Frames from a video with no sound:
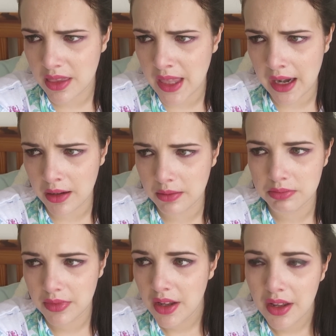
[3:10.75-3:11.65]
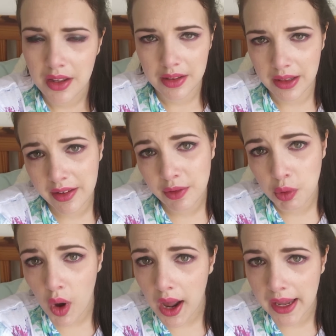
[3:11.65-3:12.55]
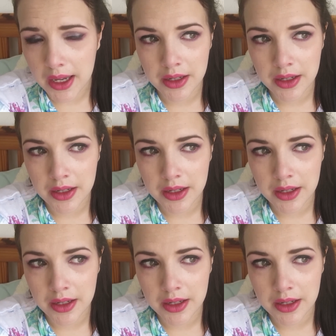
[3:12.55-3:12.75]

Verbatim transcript: then this is why,